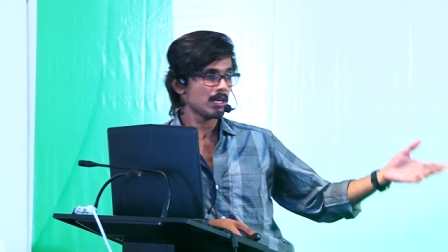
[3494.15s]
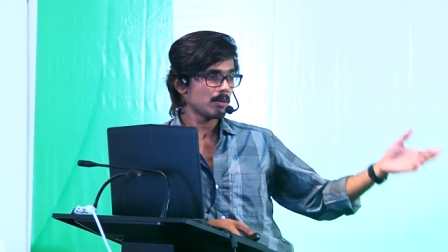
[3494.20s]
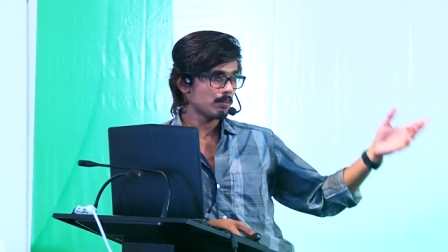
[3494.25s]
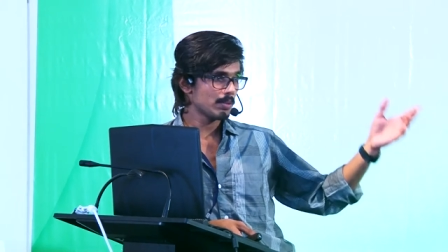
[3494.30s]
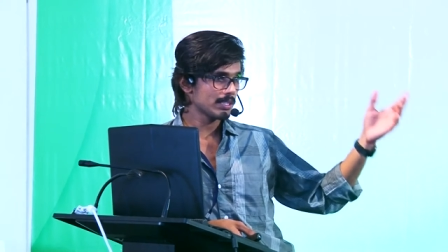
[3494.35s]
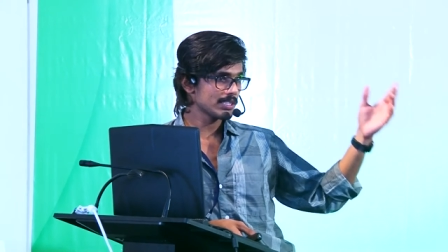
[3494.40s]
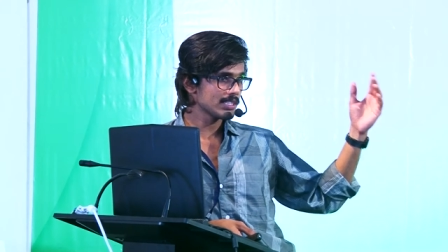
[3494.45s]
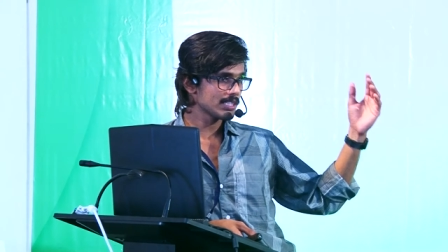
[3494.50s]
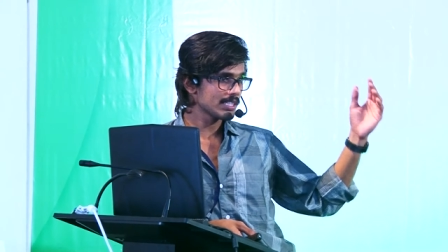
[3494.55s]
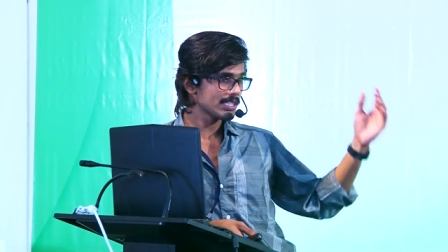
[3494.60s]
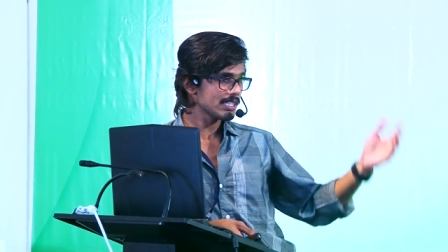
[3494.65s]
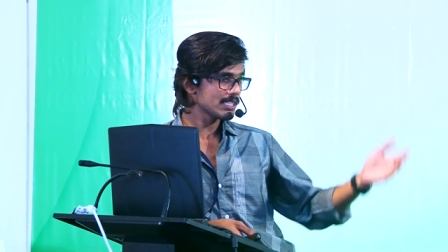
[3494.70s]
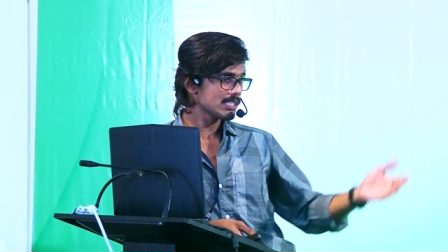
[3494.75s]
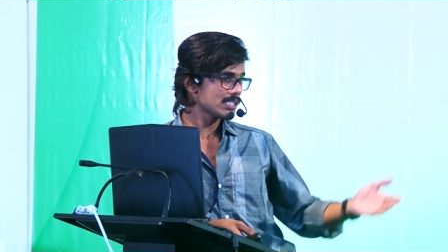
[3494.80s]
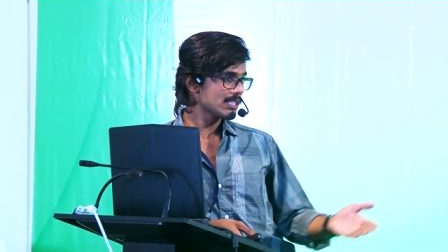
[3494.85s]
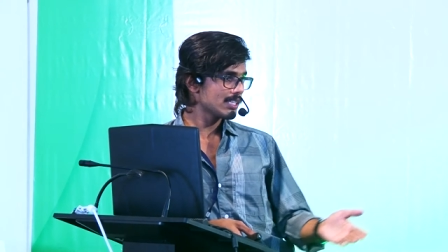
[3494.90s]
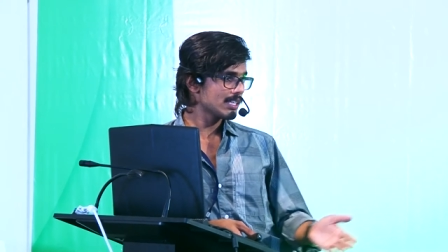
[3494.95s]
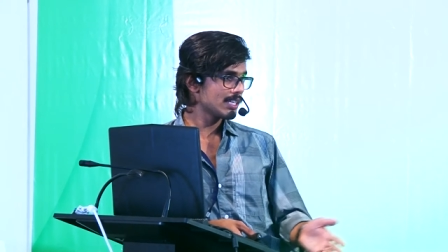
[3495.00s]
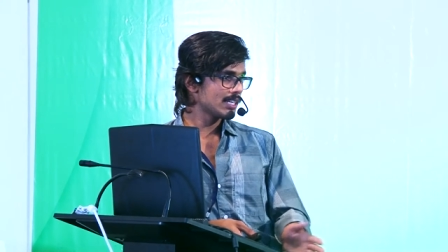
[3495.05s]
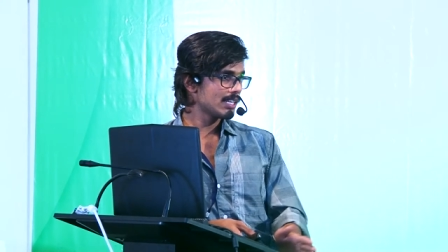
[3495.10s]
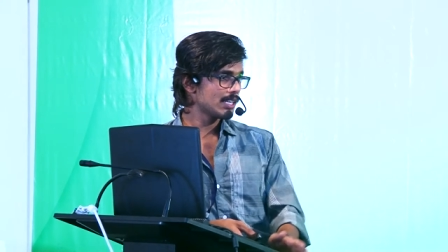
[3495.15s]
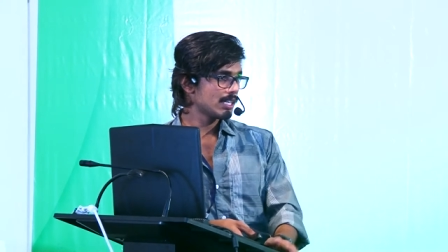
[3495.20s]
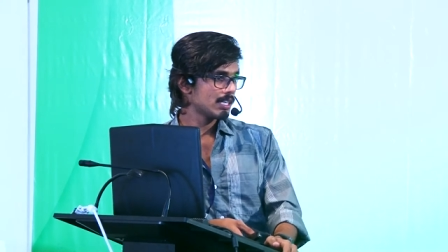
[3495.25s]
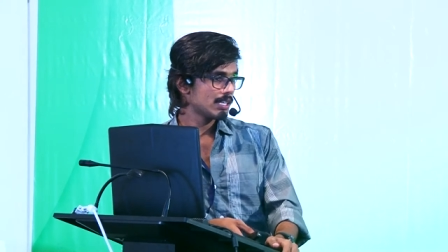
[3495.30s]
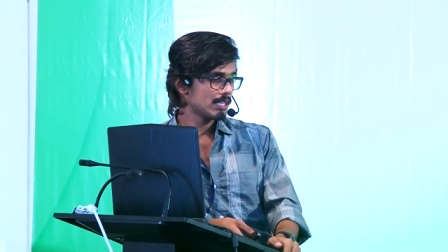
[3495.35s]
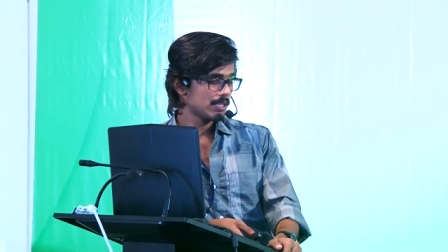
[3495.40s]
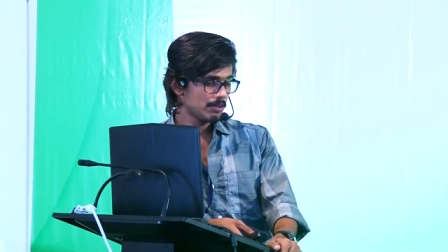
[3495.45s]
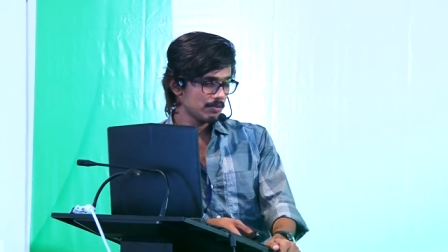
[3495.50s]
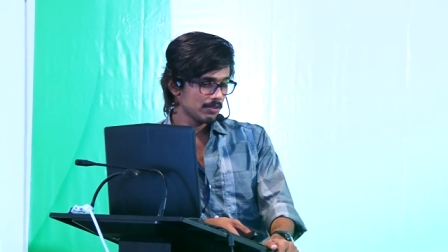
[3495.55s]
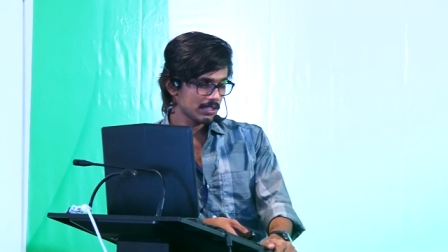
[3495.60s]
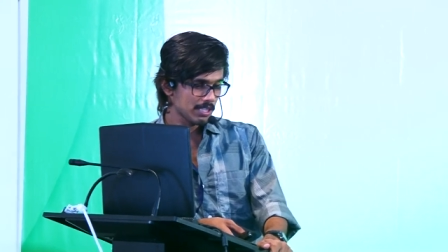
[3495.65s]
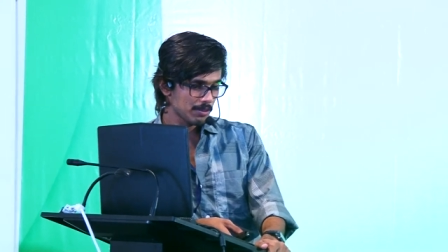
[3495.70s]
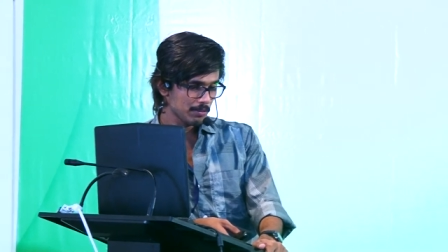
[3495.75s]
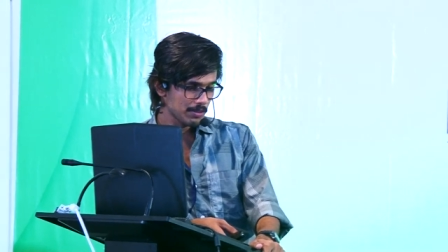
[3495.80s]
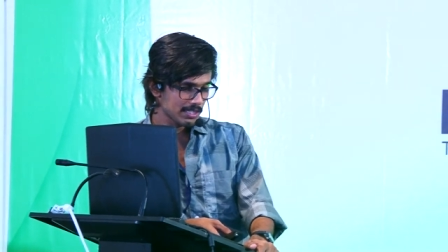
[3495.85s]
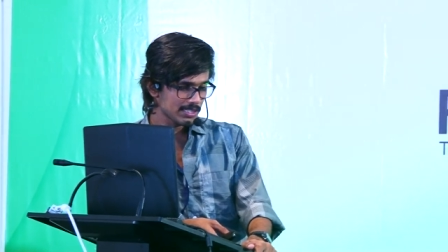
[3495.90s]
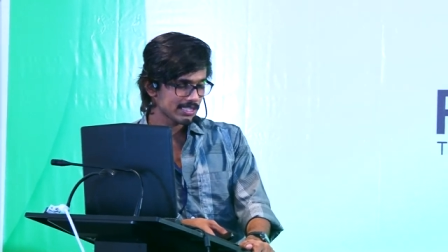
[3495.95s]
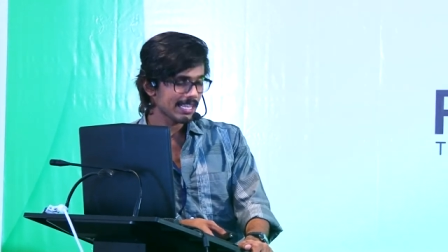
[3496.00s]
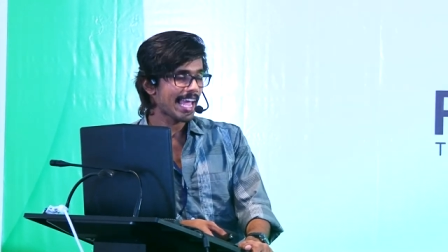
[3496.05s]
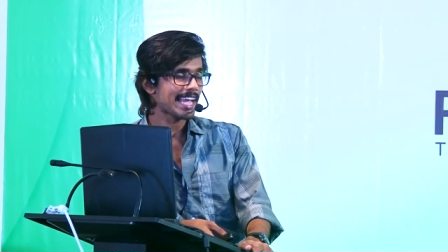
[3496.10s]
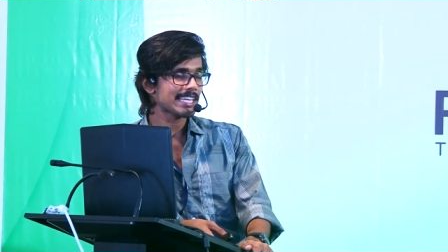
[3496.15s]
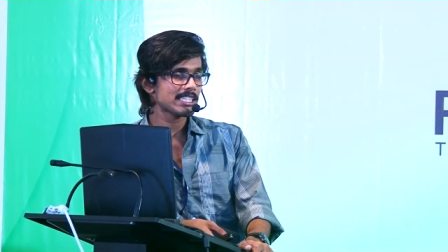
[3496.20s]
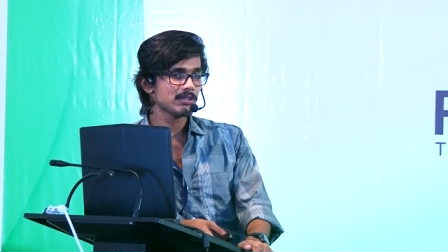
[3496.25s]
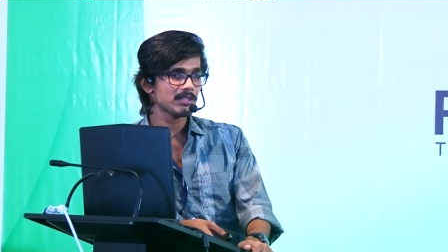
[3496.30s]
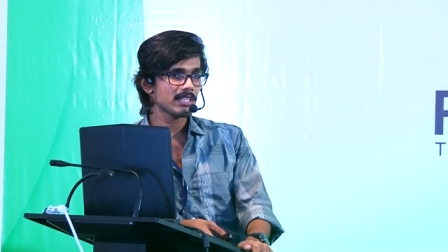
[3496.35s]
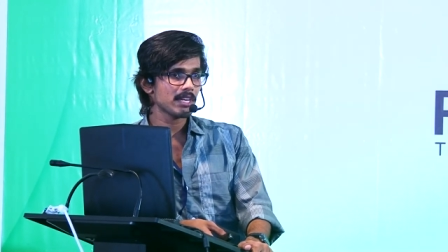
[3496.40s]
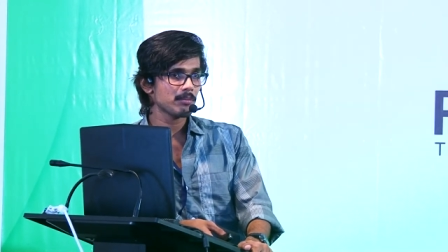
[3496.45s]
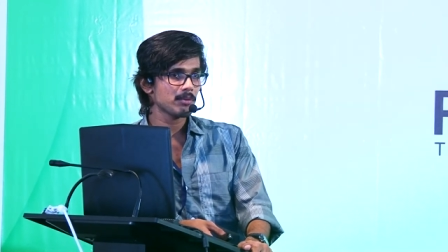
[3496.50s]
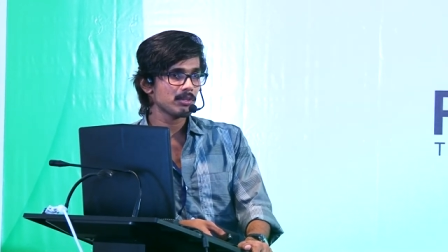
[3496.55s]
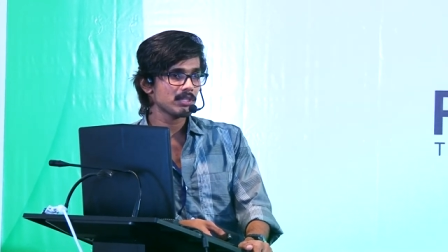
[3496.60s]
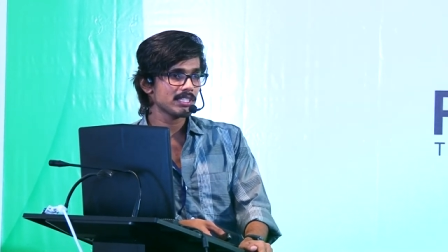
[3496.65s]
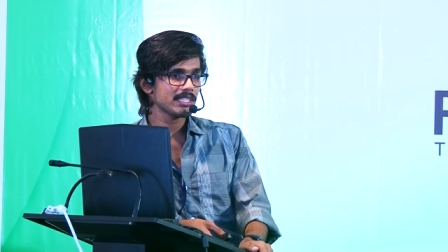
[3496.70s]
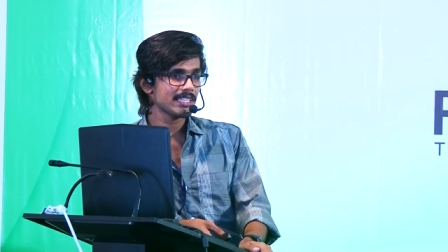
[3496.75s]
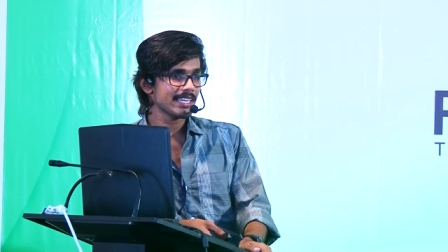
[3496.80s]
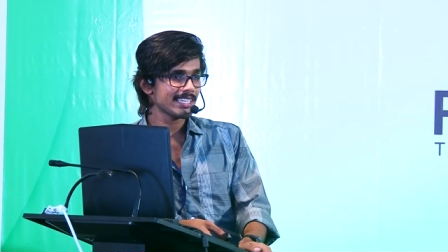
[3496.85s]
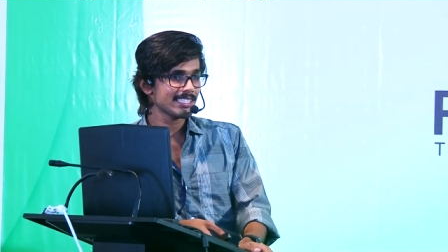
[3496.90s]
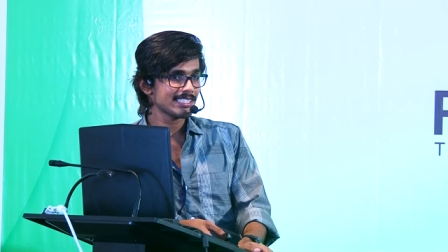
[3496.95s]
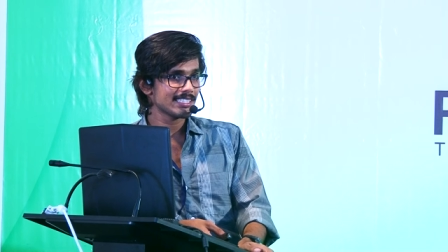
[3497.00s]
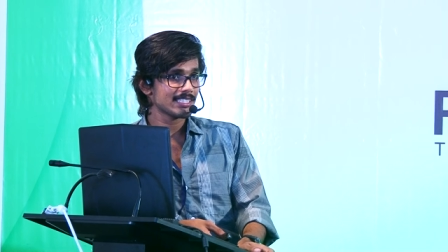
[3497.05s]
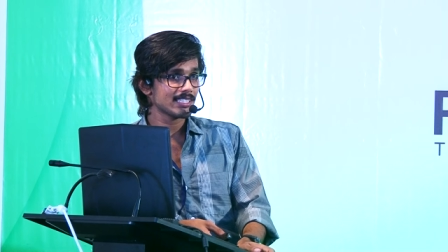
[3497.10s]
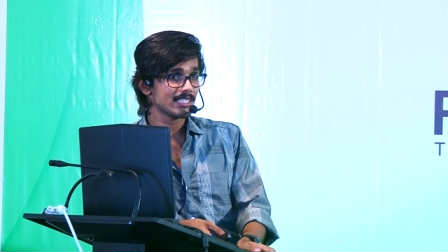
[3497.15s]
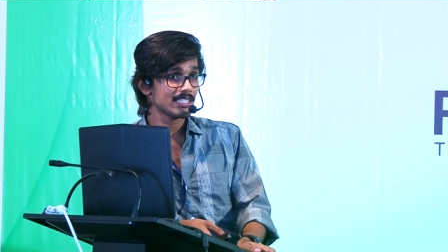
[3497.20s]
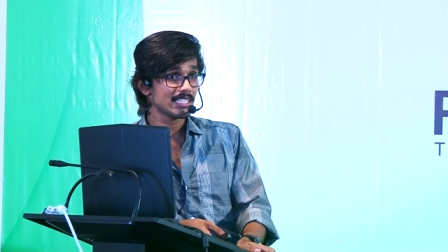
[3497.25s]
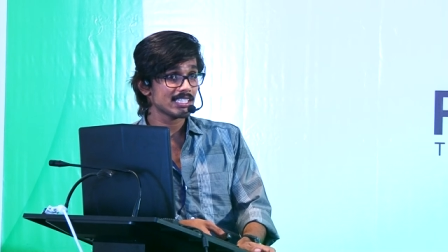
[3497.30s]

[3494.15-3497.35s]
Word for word: But the thing is, uh, Wikipedia is an active community and uh,